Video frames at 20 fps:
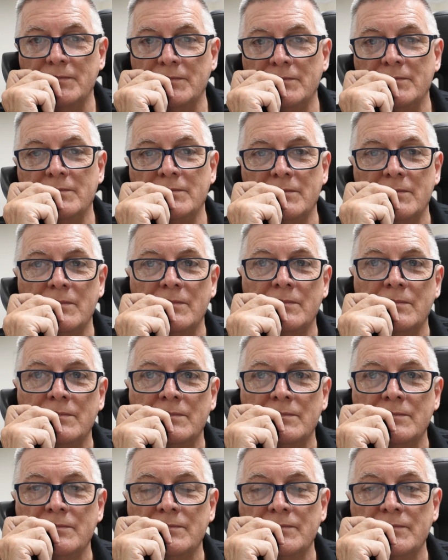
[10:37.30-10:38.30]

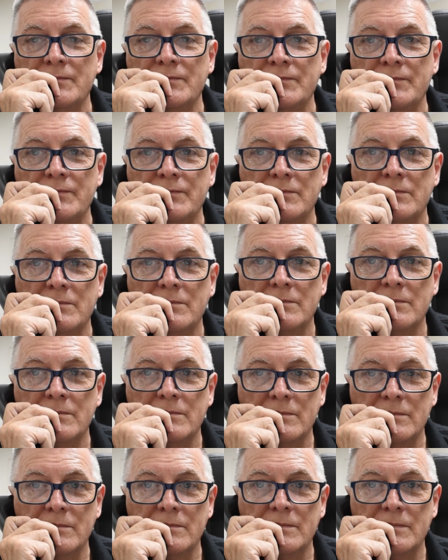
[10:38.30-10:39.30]

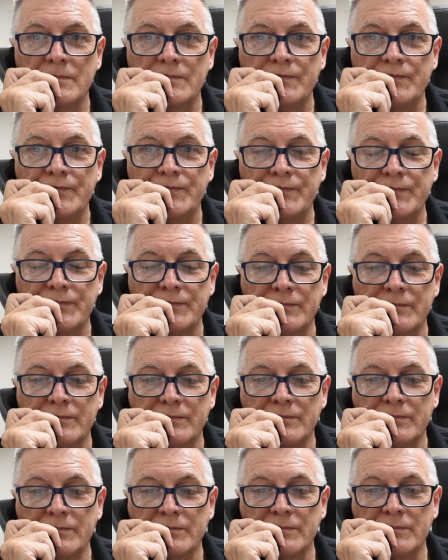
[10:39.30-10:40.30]

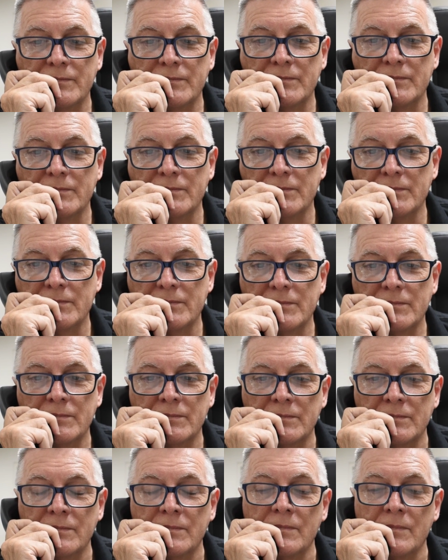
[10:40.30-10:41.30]

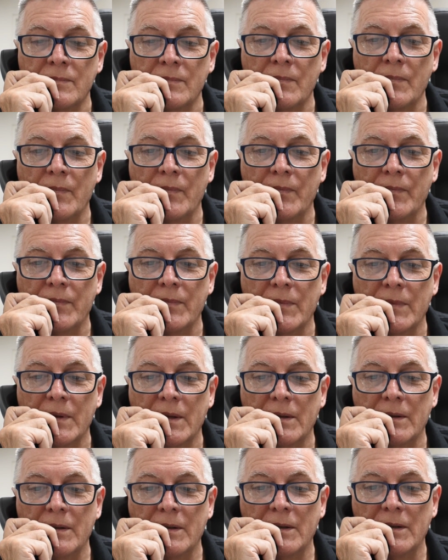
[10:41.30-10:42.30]
No one is speaking in this clip.